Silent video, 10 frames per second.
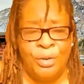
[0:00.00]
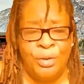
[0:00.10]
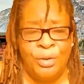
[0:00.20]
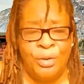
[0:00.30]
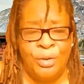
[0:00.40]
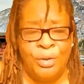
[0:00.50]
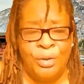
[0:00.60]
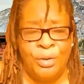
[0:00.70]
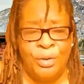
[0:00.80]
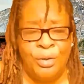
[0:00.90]

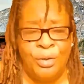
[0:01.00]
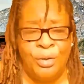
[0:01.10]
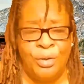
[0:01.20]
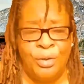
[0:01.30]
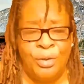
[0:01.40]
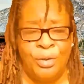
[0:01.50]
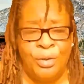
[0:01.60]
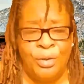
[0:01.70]
No one is speaking in this clip.